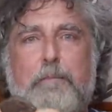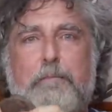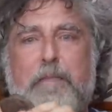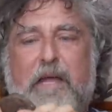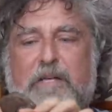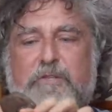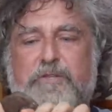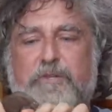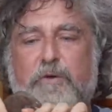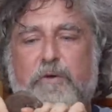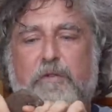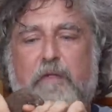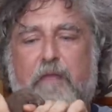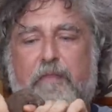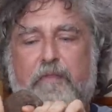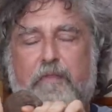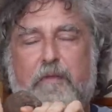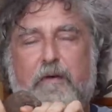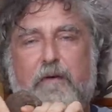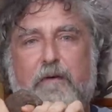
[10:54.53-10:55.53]
Make sure
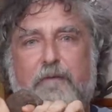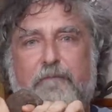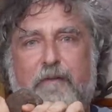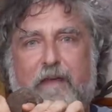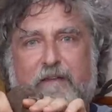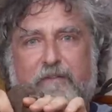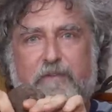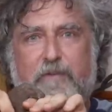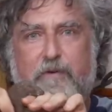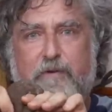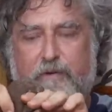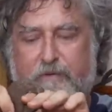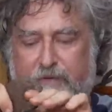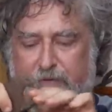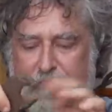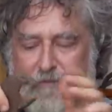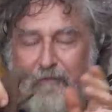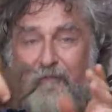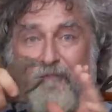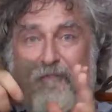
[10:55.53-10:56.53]
that the
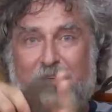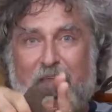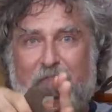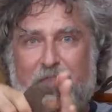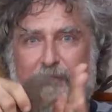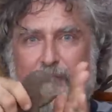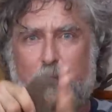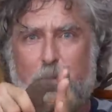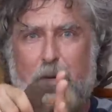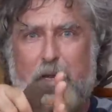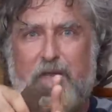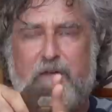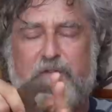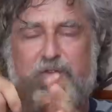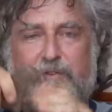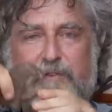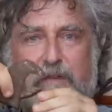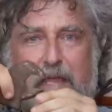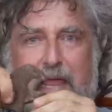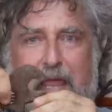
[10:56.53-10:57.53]
fasteners fit the
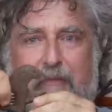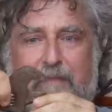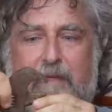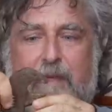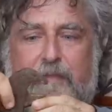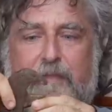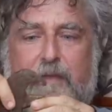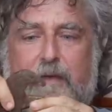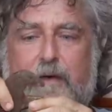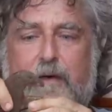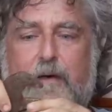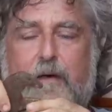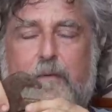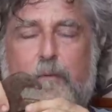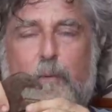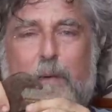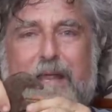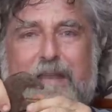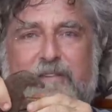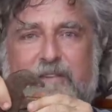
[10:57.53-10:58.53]
wrench and that the
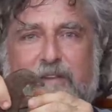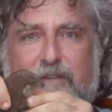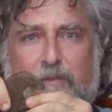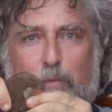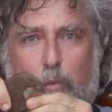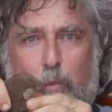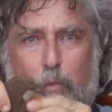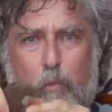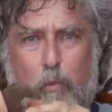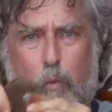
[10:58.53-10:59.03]
wrench is